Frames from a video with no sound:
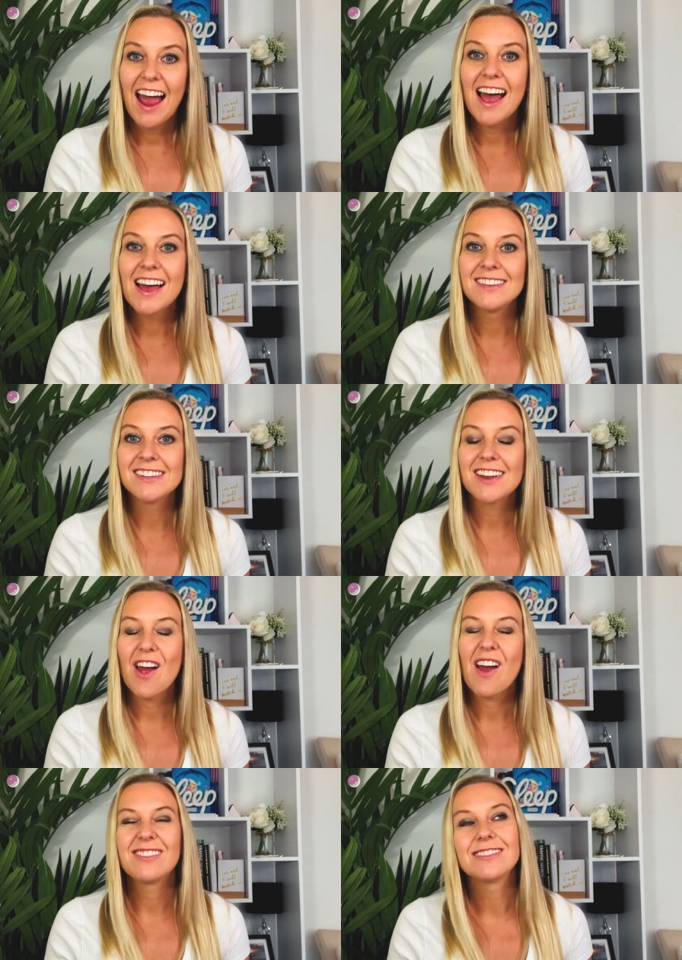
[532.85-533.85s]
And
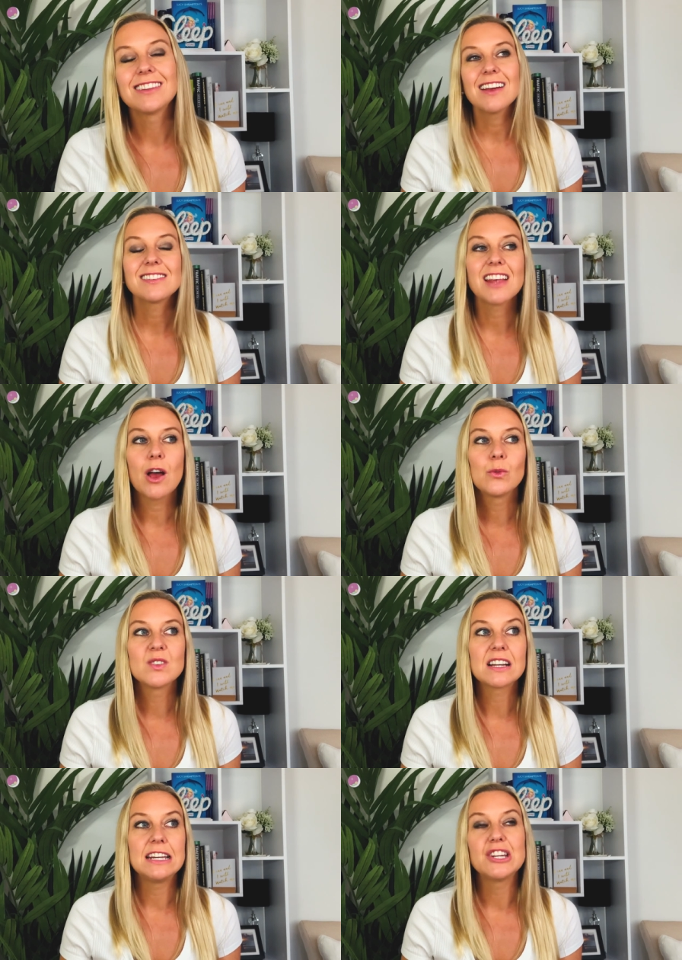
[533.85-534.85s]
that
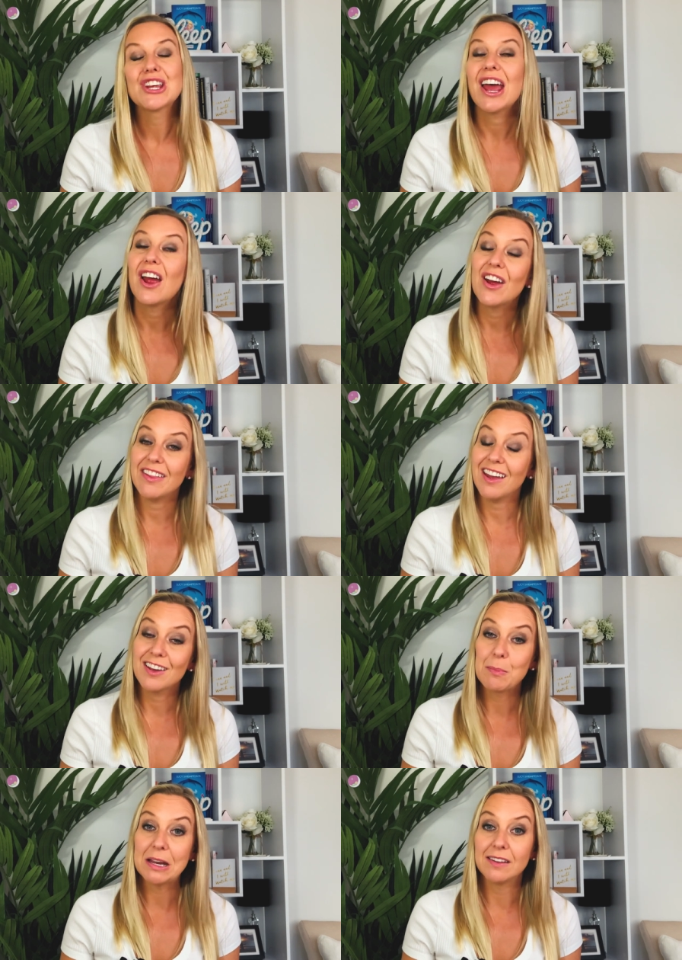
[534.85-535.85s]
sounds cliche, I
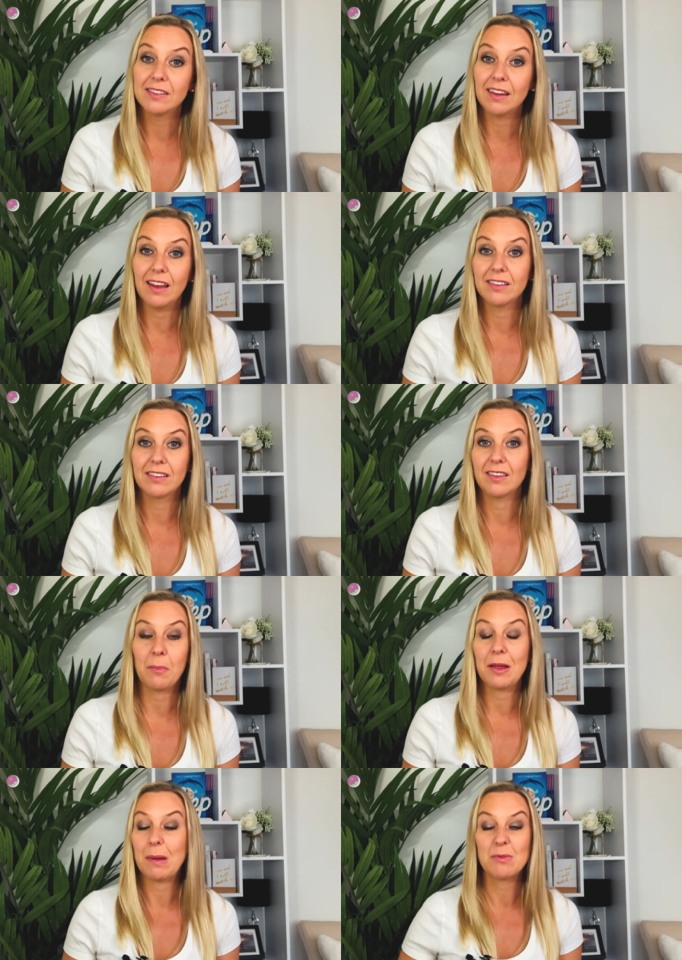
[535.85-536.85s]
think, because it's
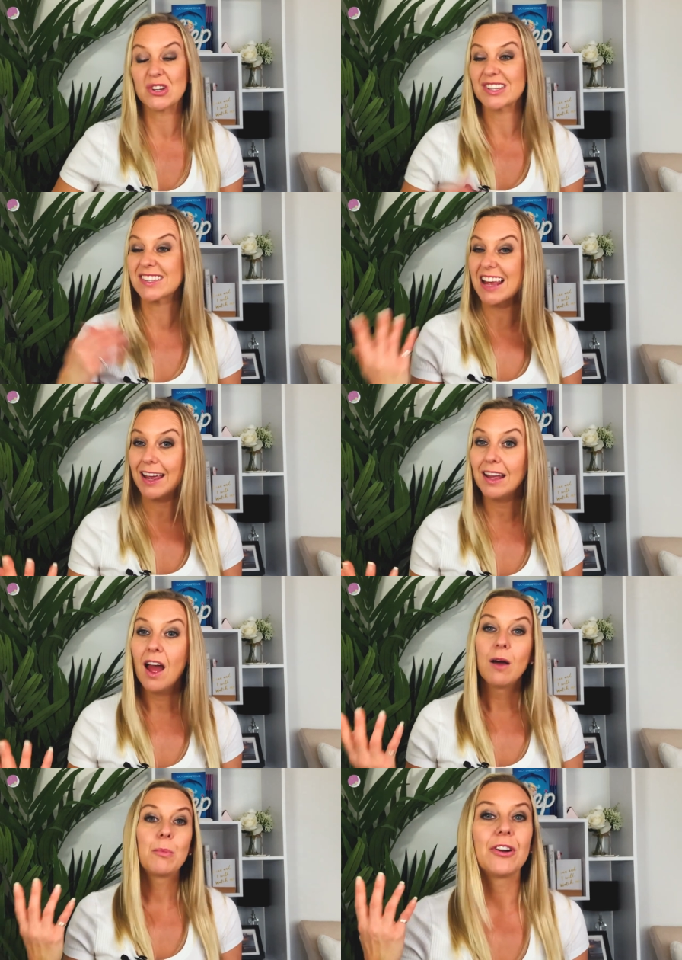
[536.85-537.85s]
something people just say,
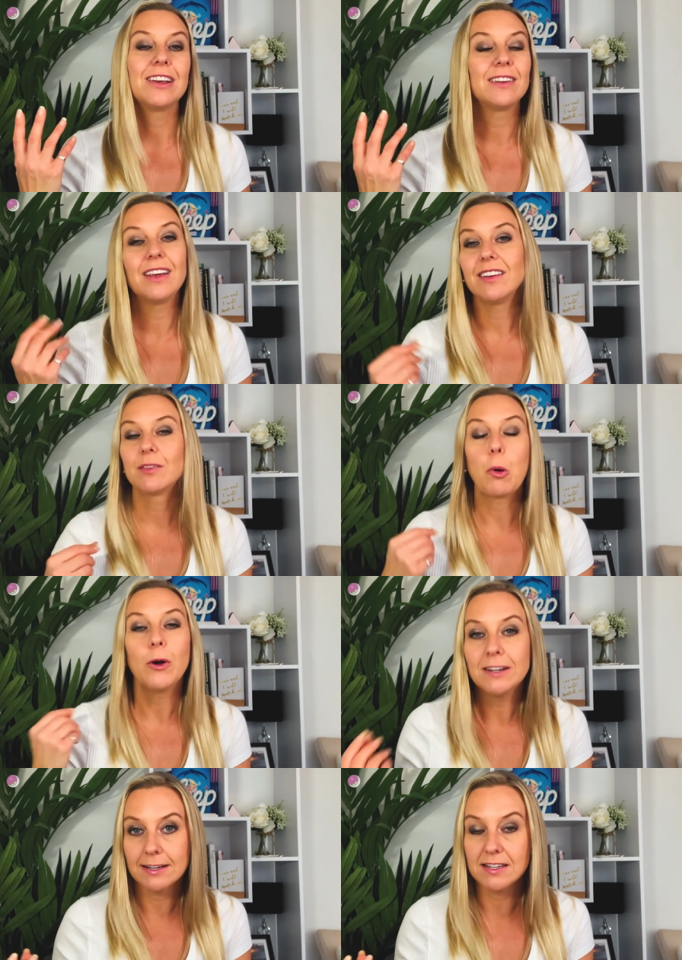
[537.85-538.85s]
but it's
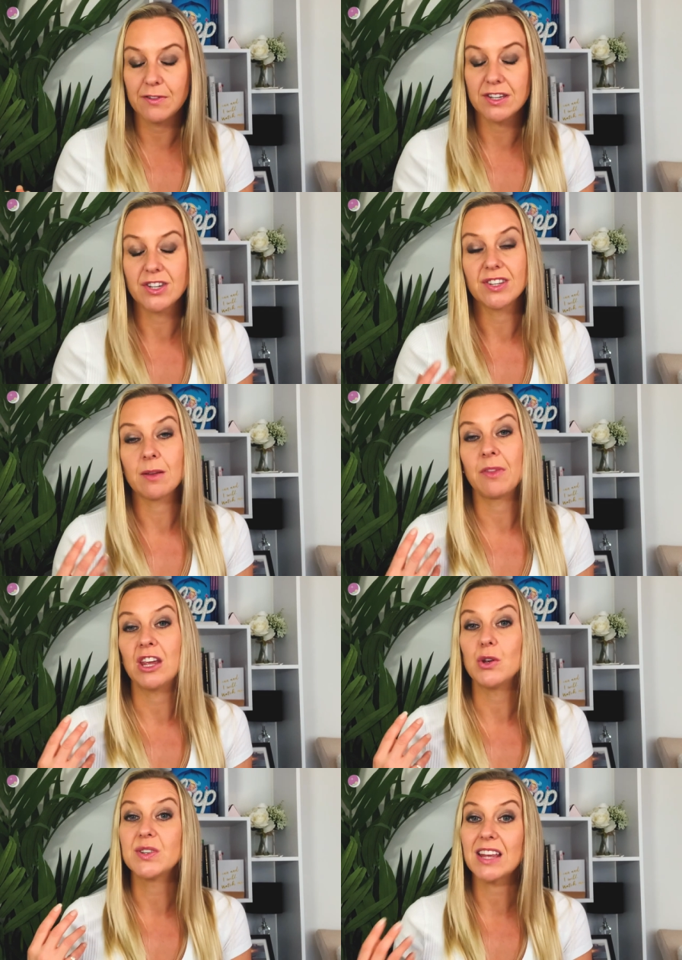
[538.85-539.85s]
pointless if it's just something
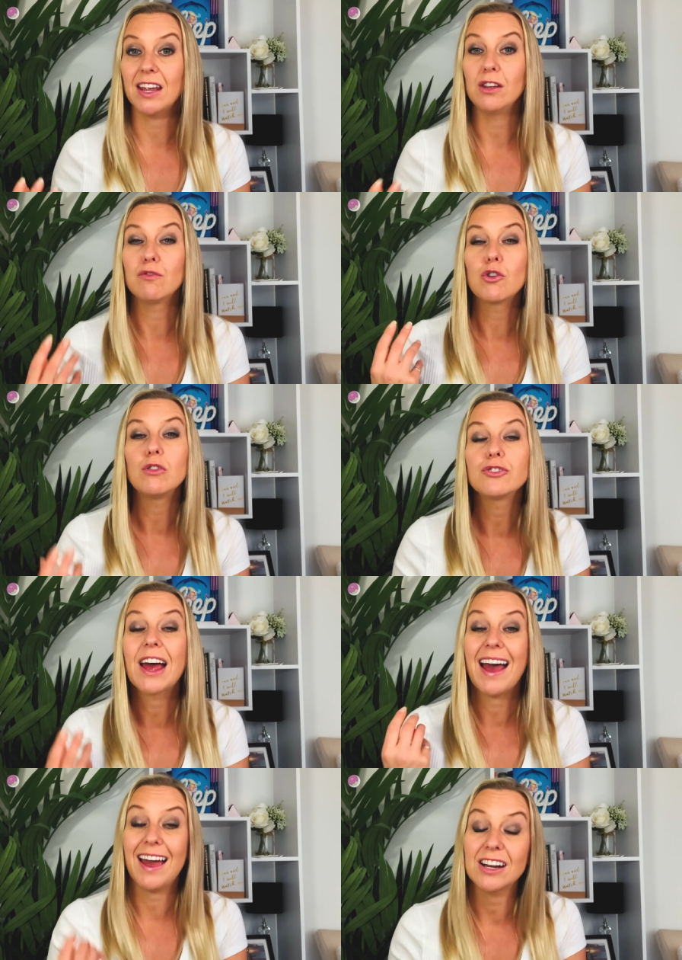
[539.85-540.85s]
you say. You've got to
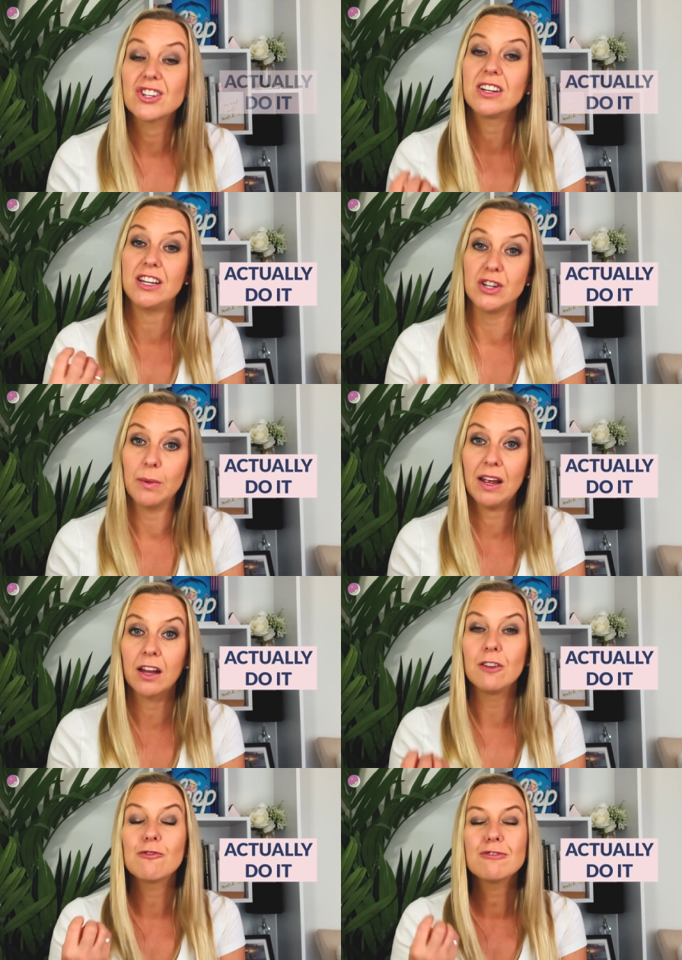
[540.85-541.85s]
actually do it,
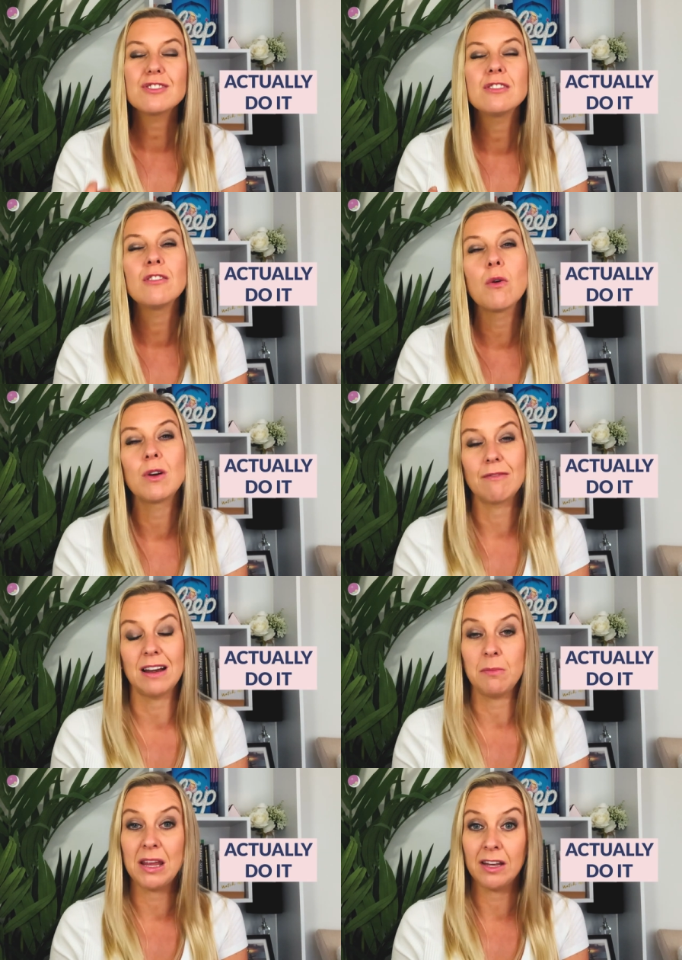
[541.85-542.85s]
and you've got to know what it
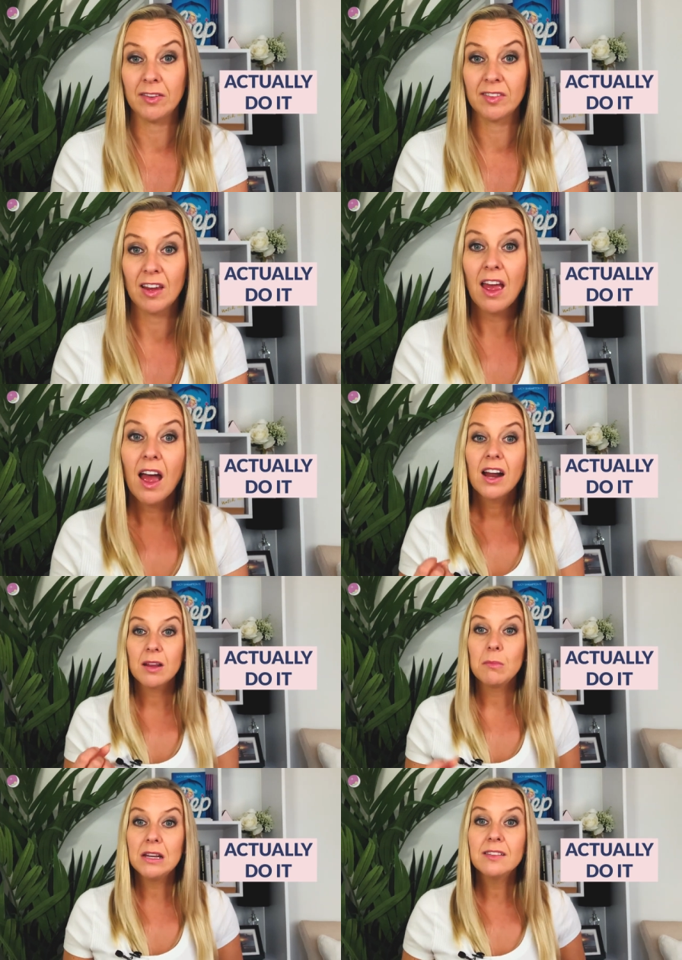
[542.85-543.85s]
really means. And
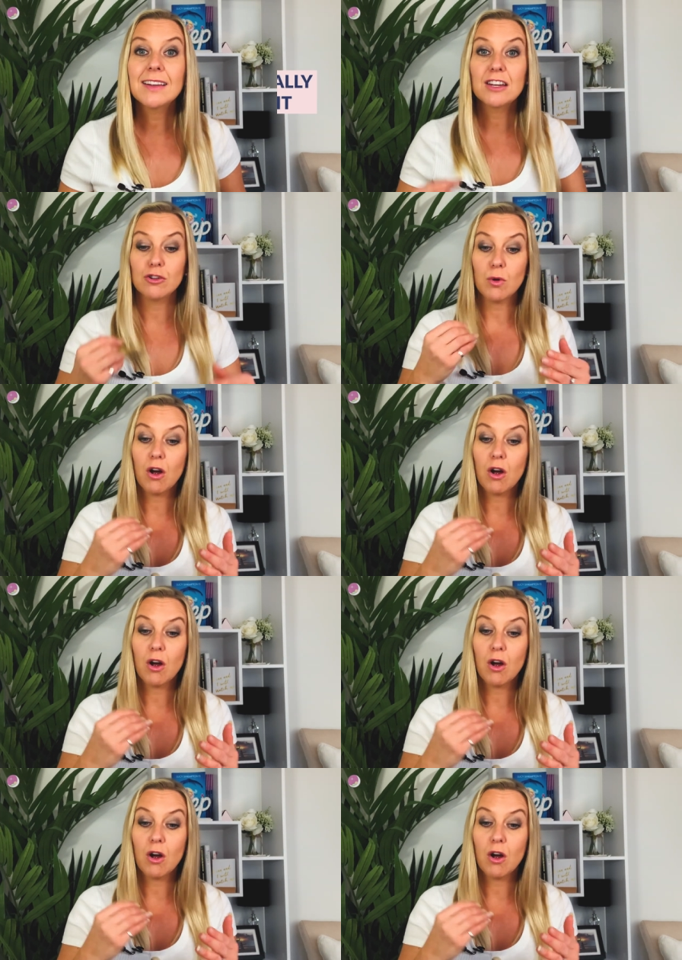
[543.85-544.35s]
it means that you